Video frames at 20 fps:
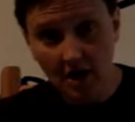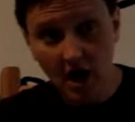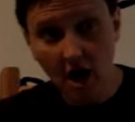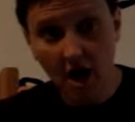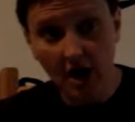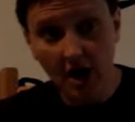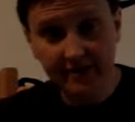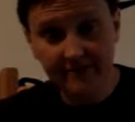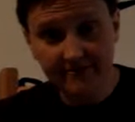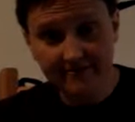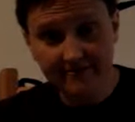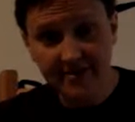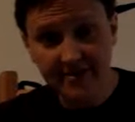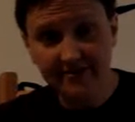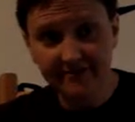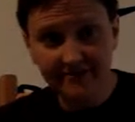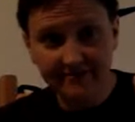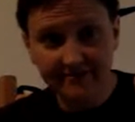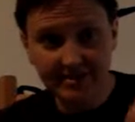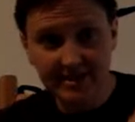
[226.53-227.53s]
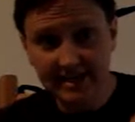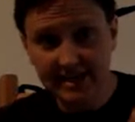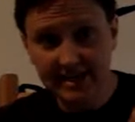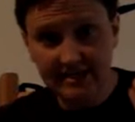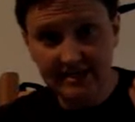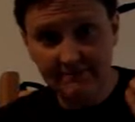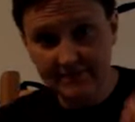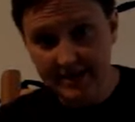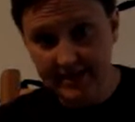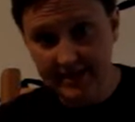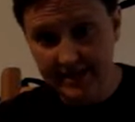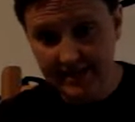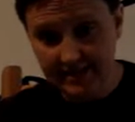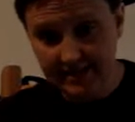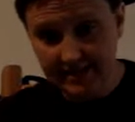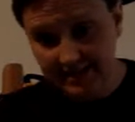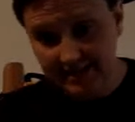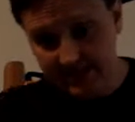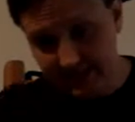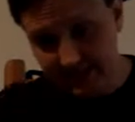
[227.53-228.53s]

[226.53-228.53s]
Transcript: on 15 minutes.